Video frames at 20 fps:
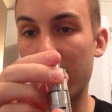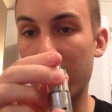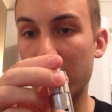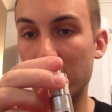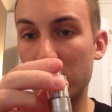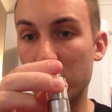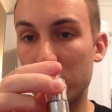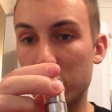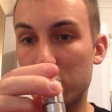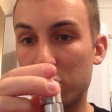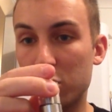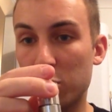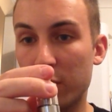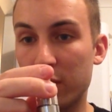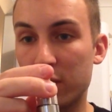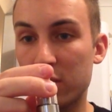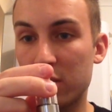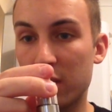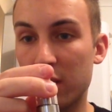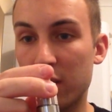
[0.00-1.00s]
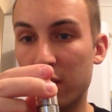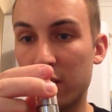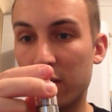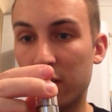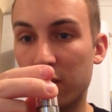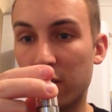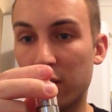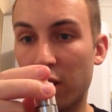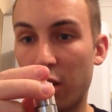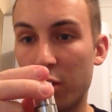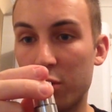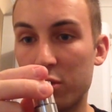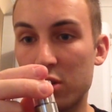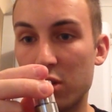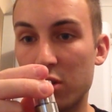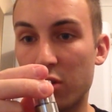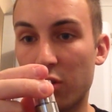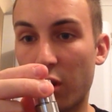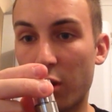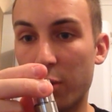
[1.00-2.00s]
and you just twist it to close
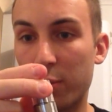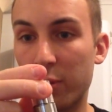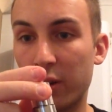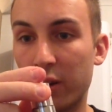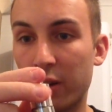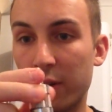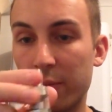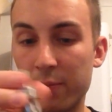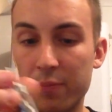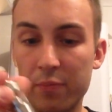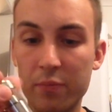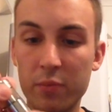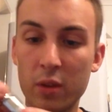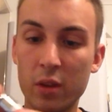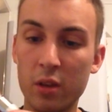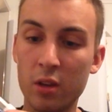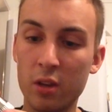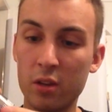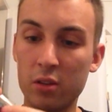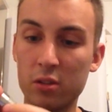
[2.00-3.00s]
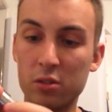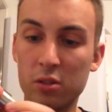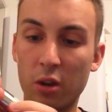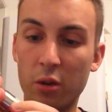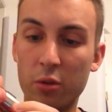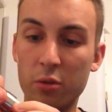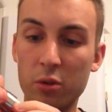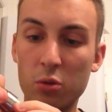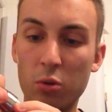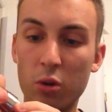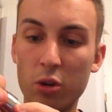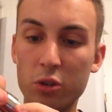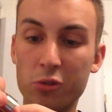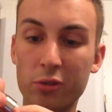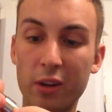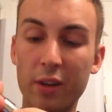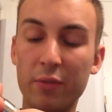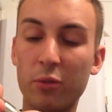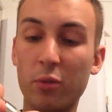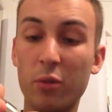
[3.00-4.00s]
it or open it. So quite
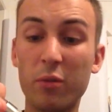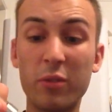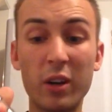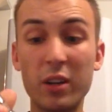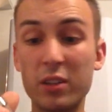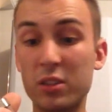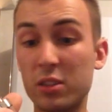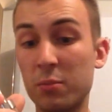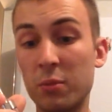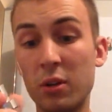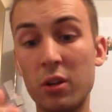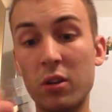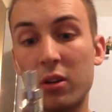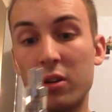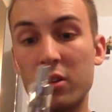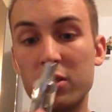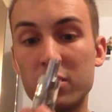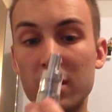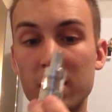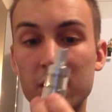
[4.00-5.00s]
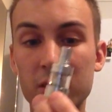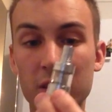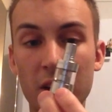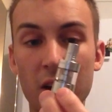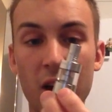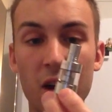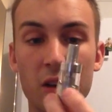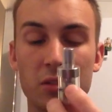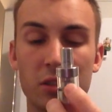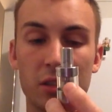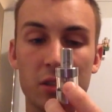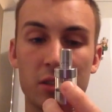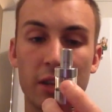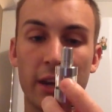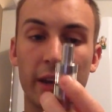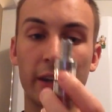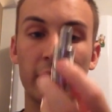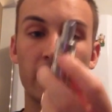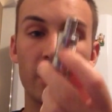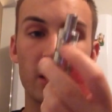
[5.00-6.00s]
straightforward, very similar, like I said, to the Arctic
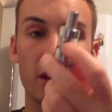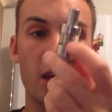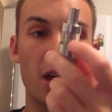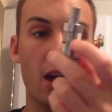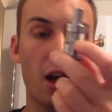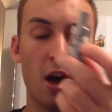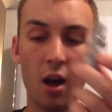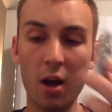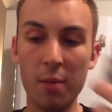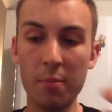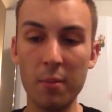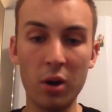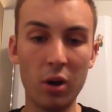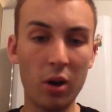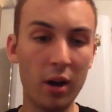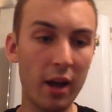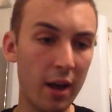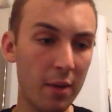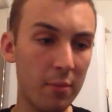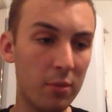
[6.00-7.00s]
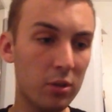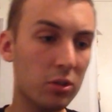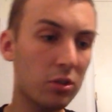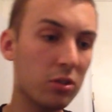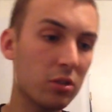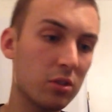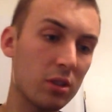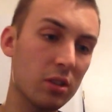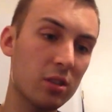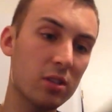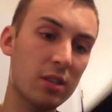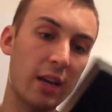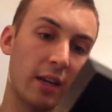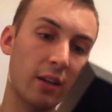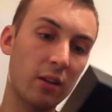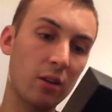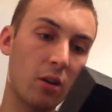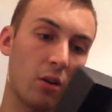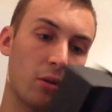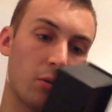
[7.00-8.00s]
tank. How much does this
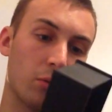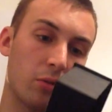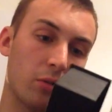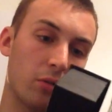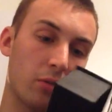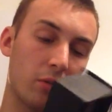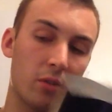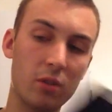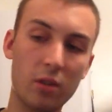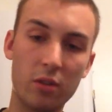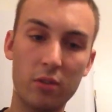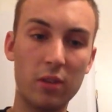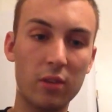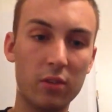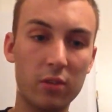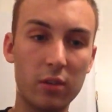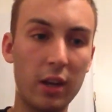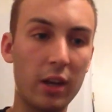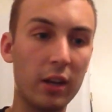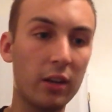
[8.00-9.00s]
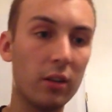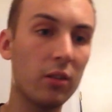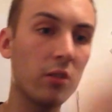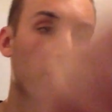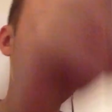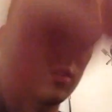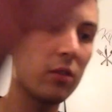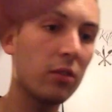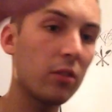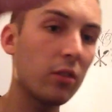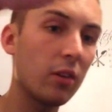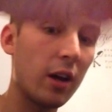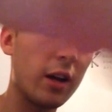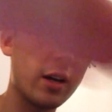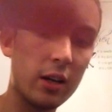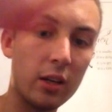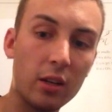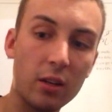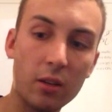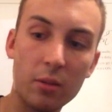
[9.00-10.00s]
tank hold? Does it say? Does it
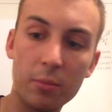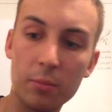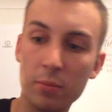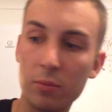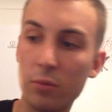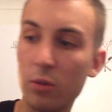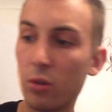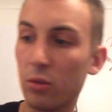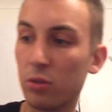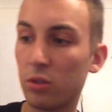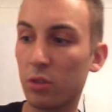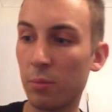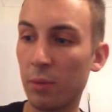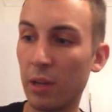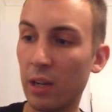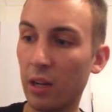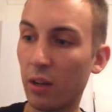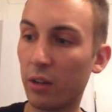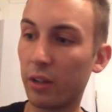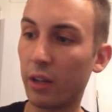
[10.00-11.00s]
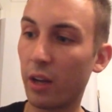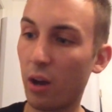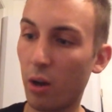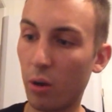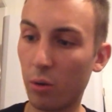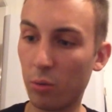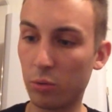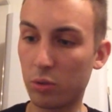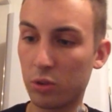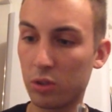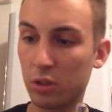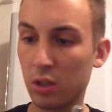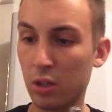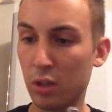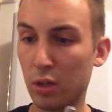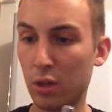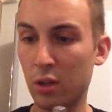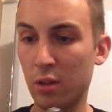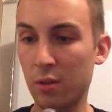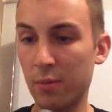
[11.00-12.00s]
say? Looks to me like it holds.
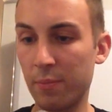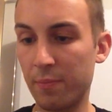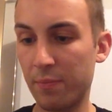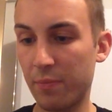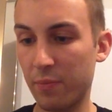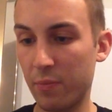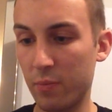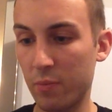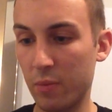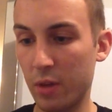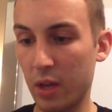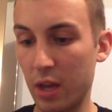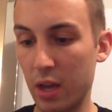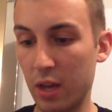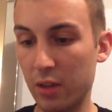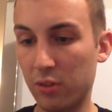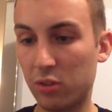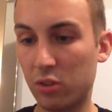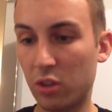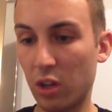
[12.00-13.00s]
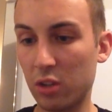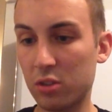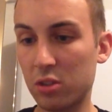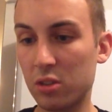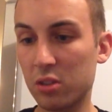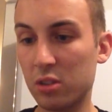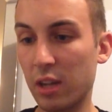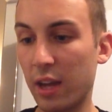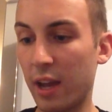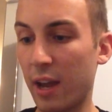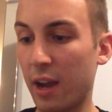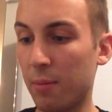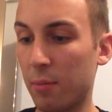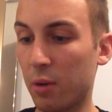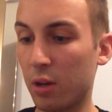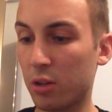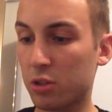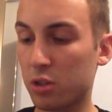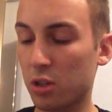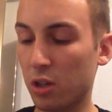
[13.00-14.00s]
Doesn't say how
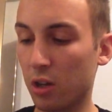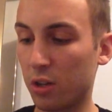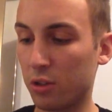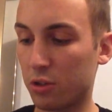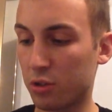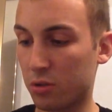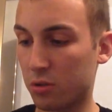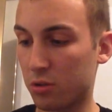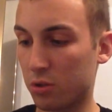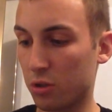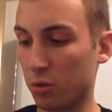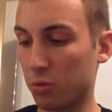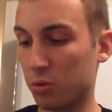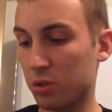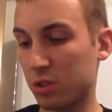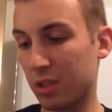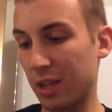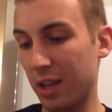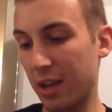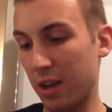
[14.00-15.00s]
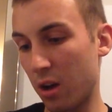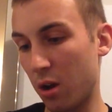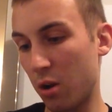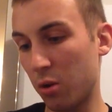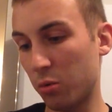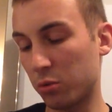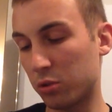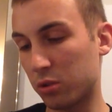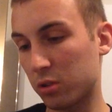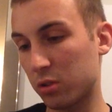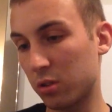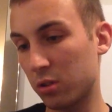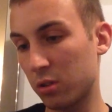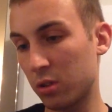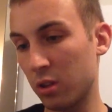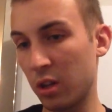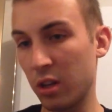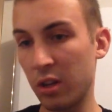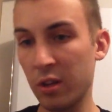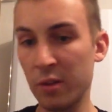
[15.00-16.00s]
much juice that it holds.
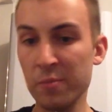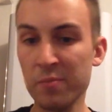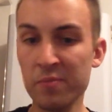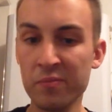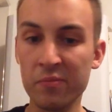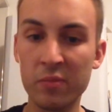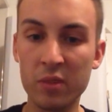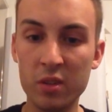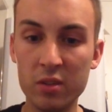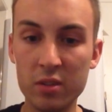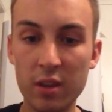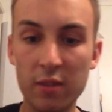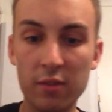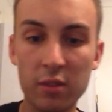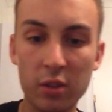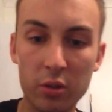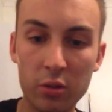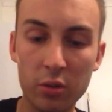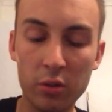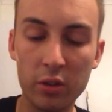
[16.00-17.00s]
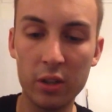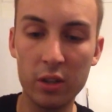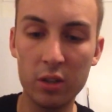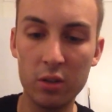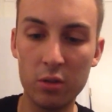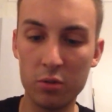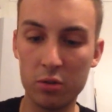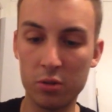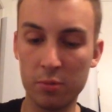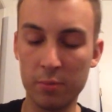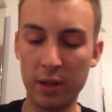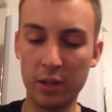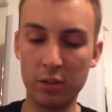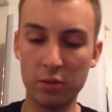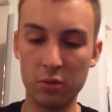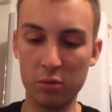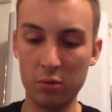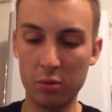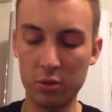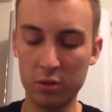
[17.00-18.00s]
Let's have a look on the user
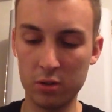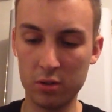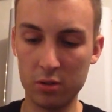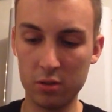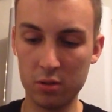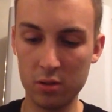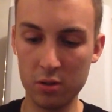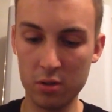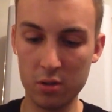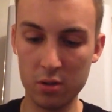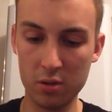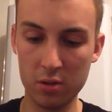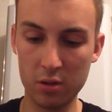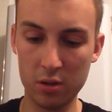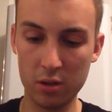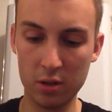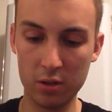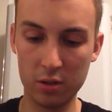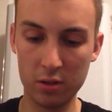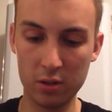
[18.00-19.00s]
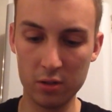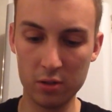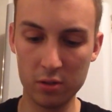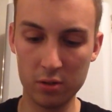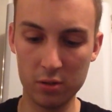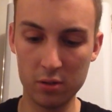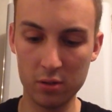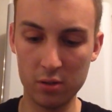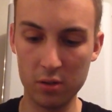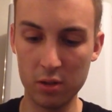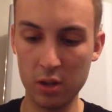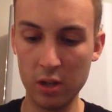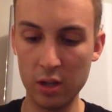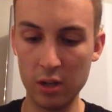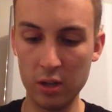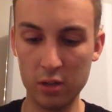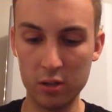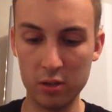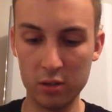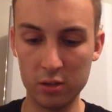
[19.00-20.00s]
manual. Doesn't
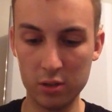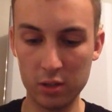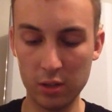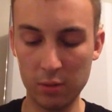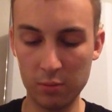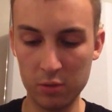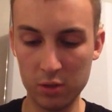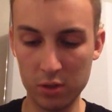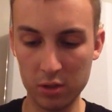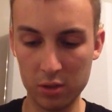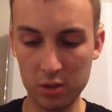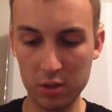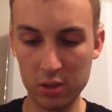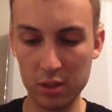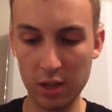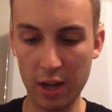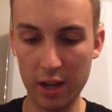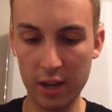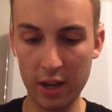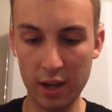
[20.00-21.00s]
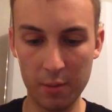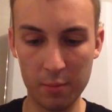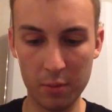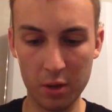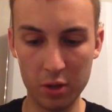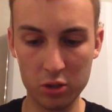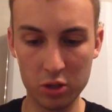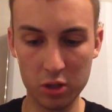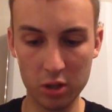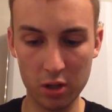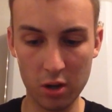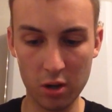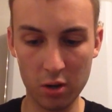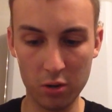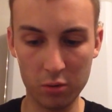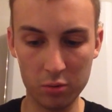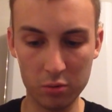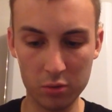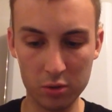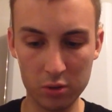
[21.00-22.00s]
seem to say how much it
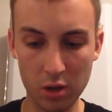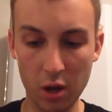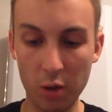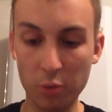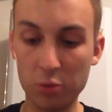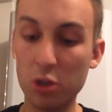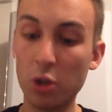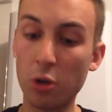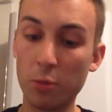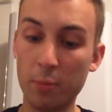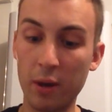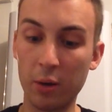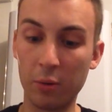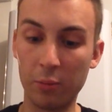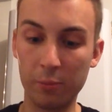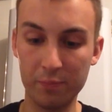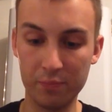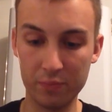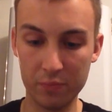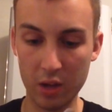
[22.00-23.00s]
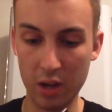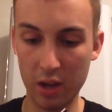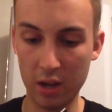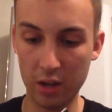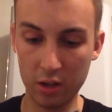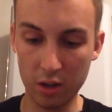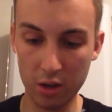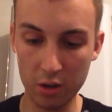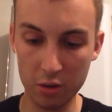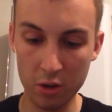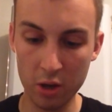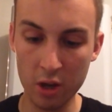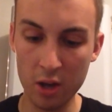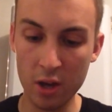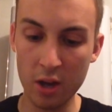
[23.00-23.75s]
holds. Oh, 2 mil. There you go.